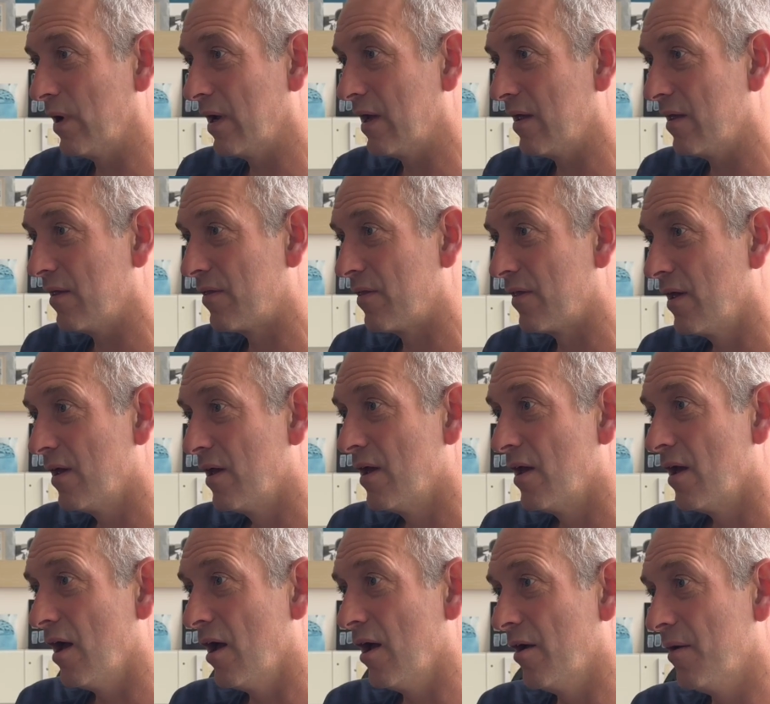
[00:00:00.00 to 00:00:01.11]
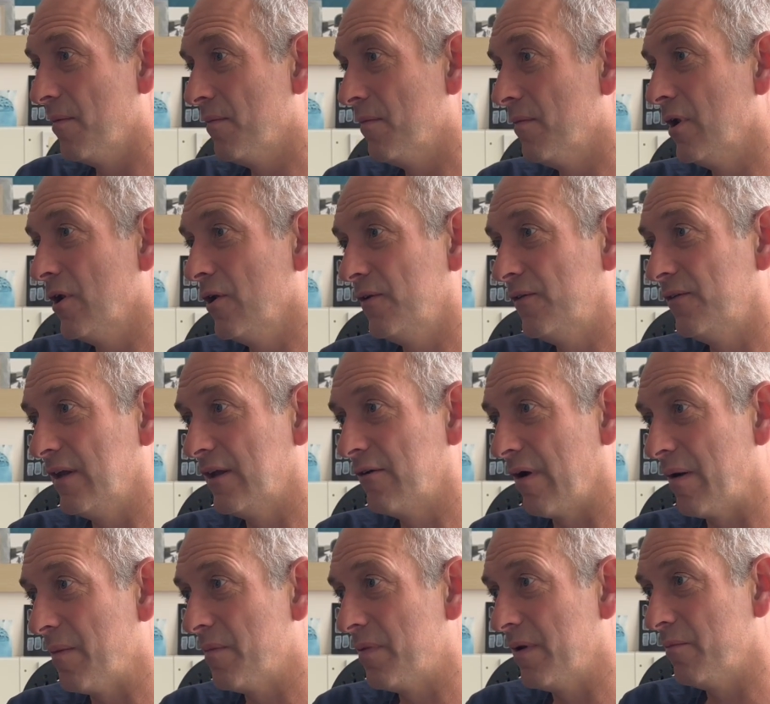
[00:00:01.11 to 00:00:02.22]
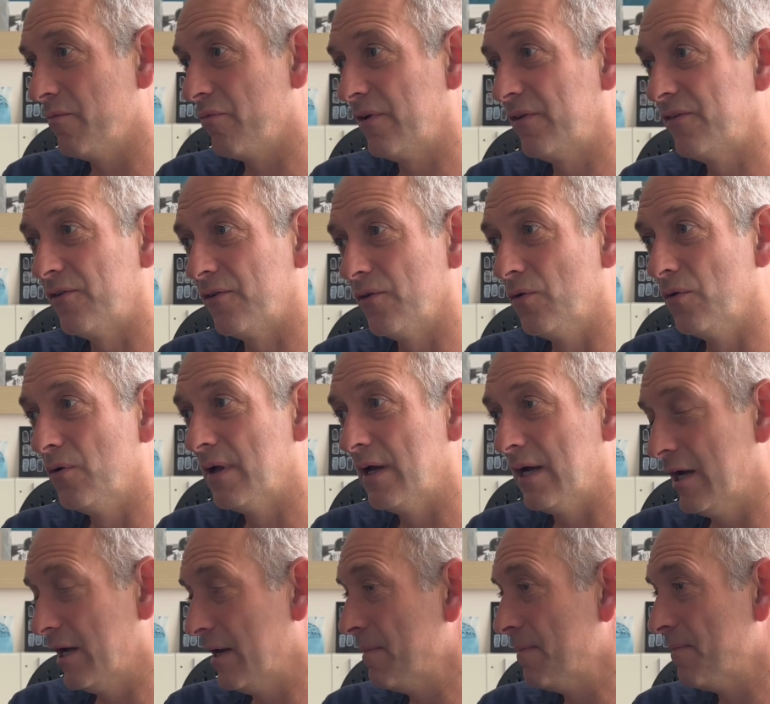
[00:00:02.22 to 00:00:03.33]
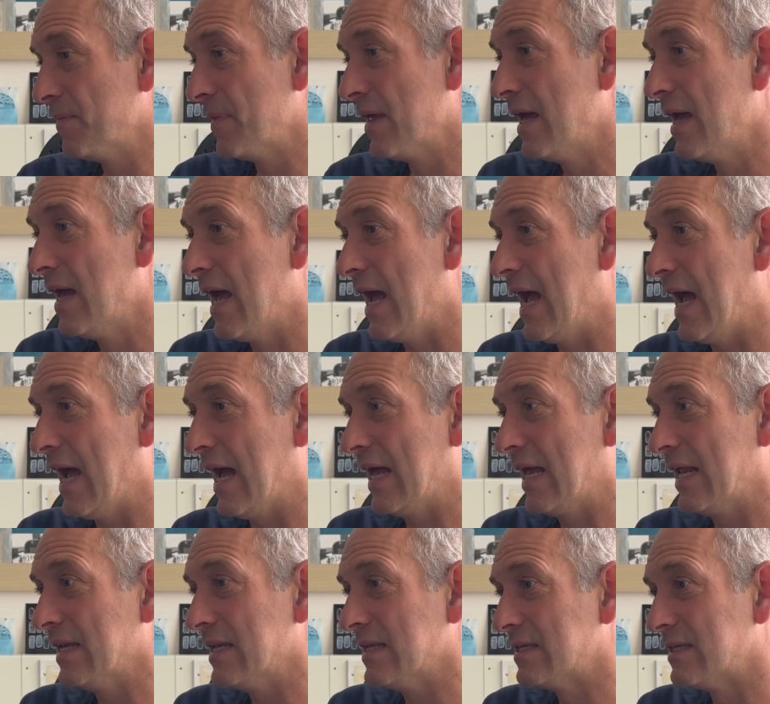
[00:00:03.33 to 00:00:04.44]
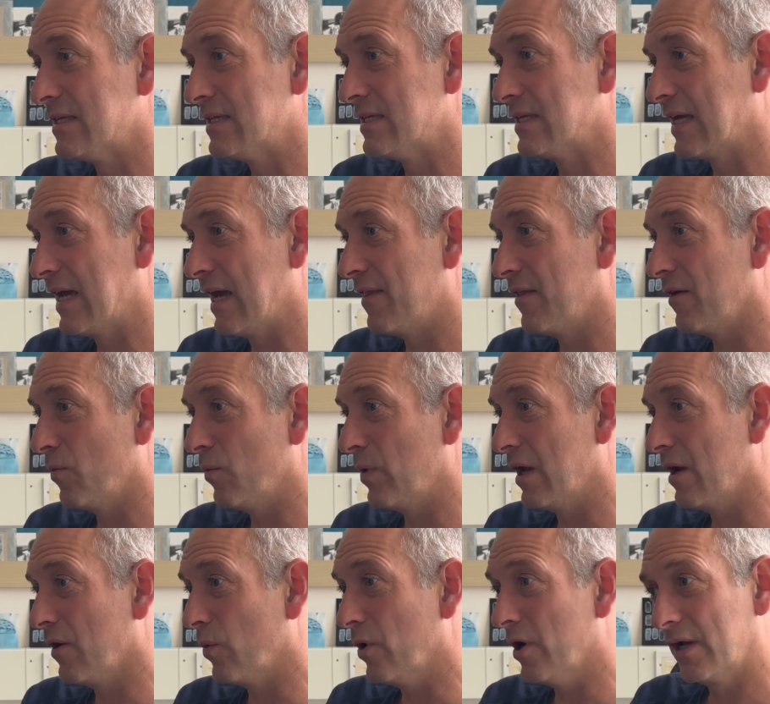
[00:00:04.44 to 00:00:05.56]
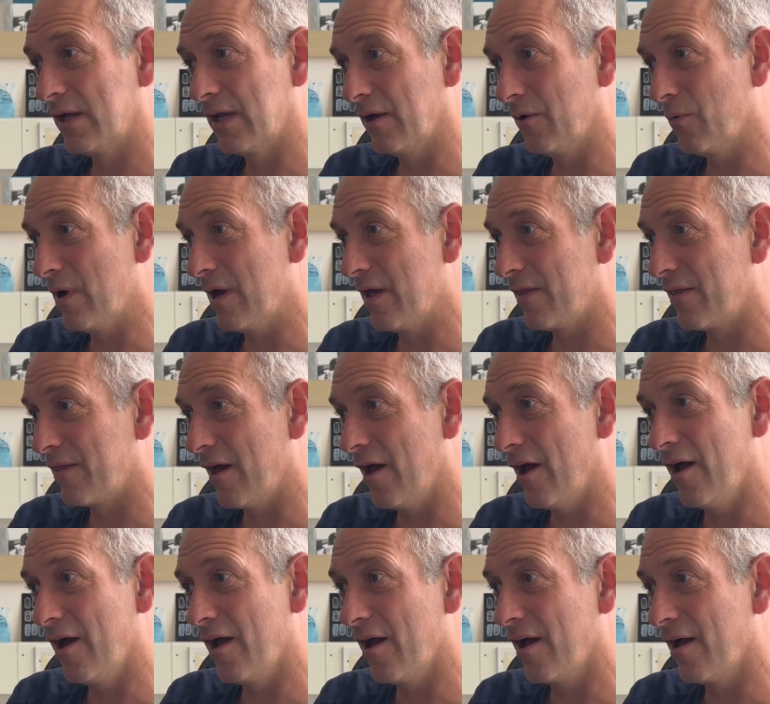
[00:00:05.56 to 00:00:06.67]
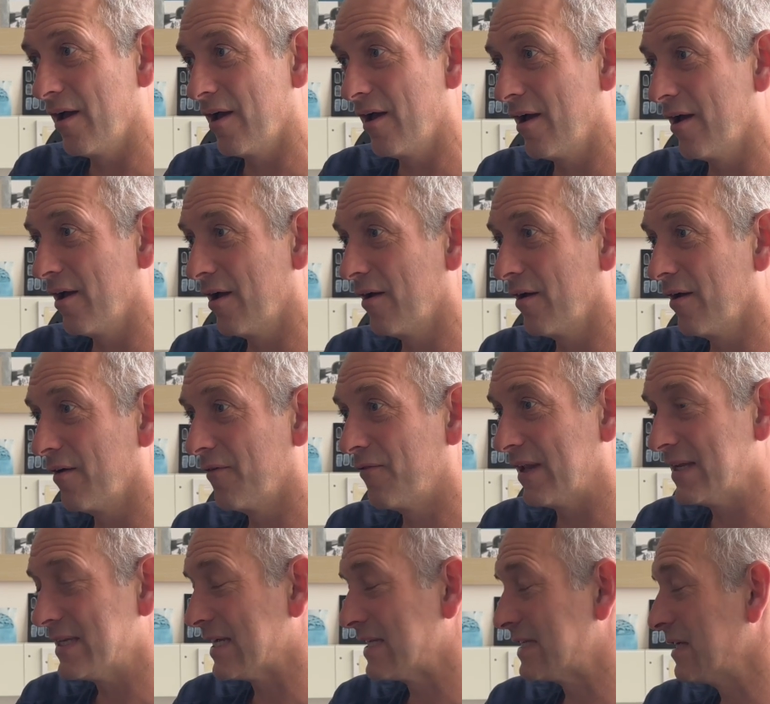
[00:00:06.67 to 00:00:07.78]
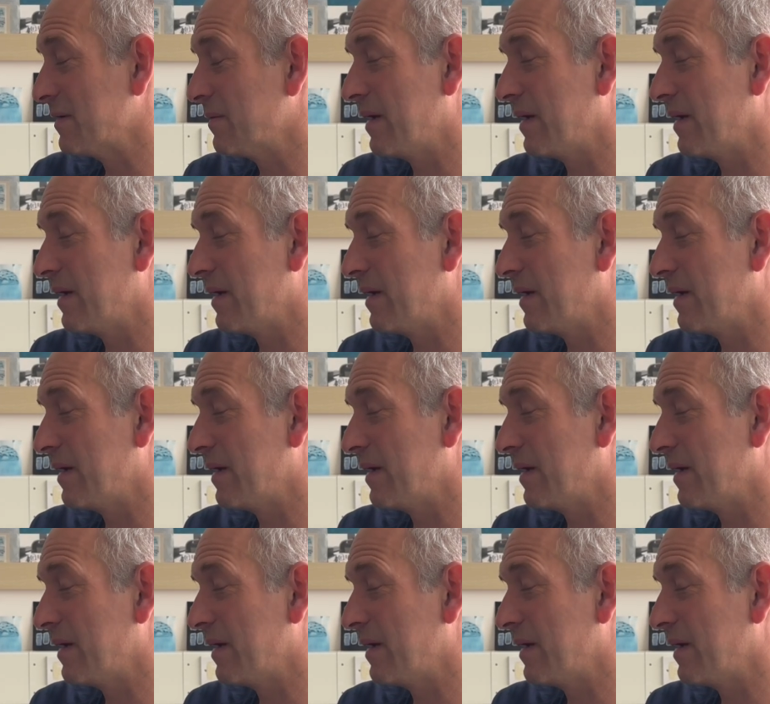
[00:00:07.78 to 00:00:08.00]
with Lucy Cramp in Bristol, and together we are working with a fantastic